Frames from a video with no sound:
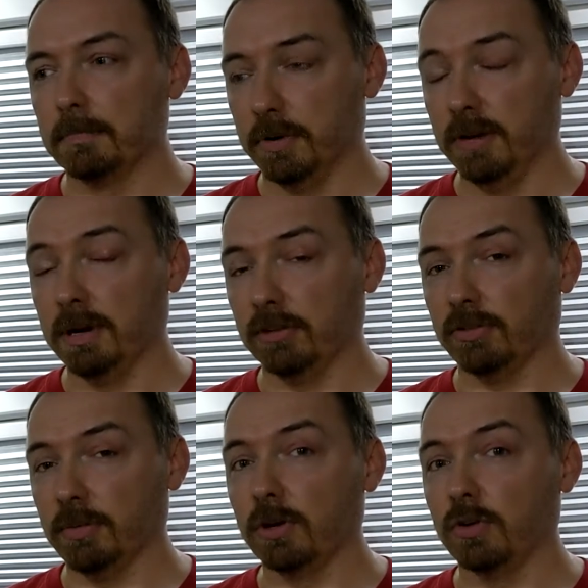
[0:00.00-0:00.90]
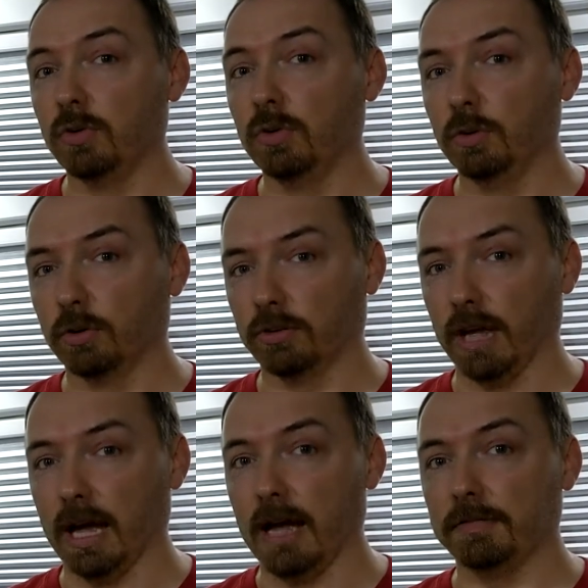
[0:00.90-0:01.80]
pretty much someone who looks
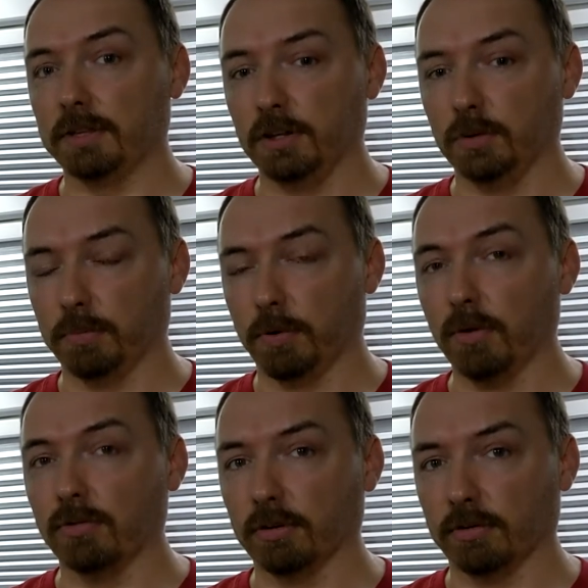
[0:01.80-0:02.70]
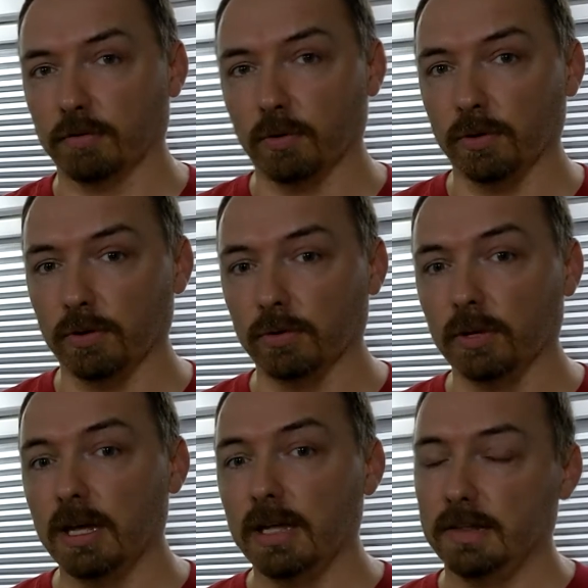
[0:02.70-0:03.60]
after your process for you,
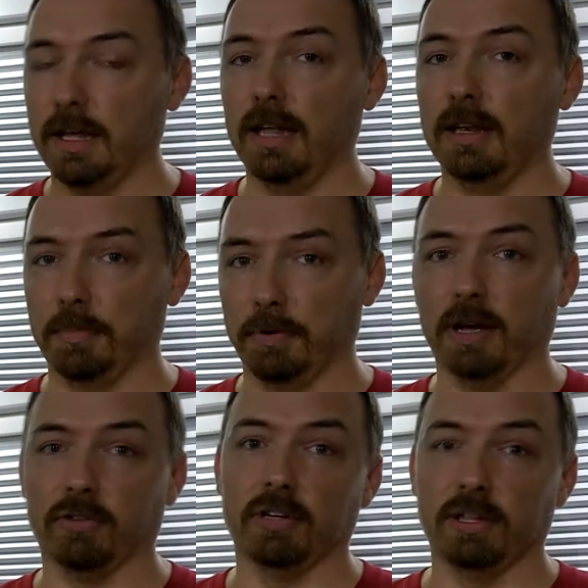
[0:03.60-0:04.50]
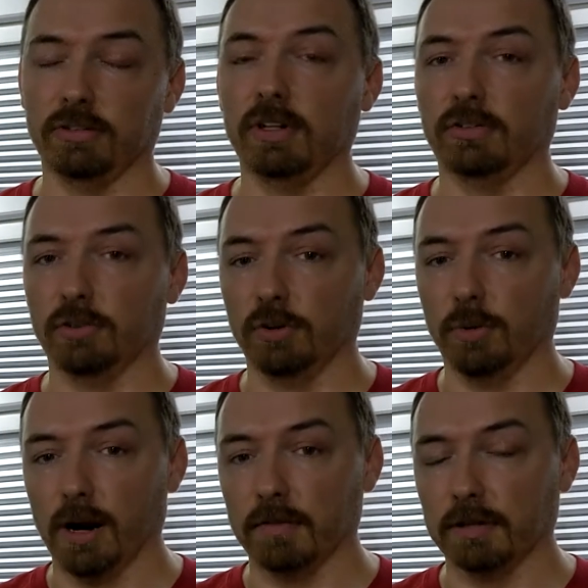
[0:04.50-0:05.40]
then a production engineer is who you
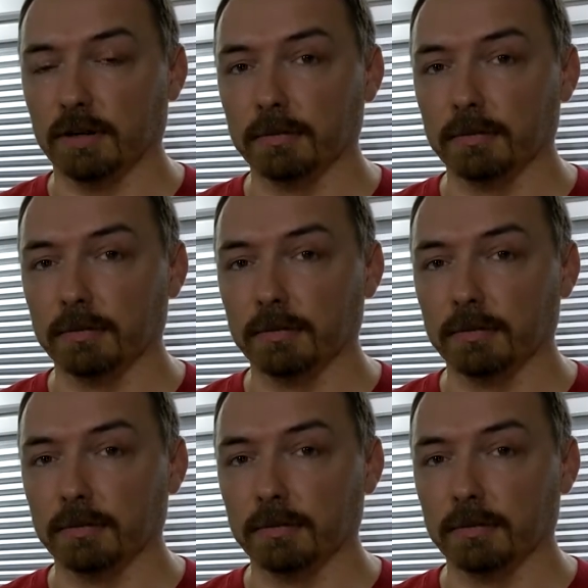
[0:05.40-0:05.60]
are after.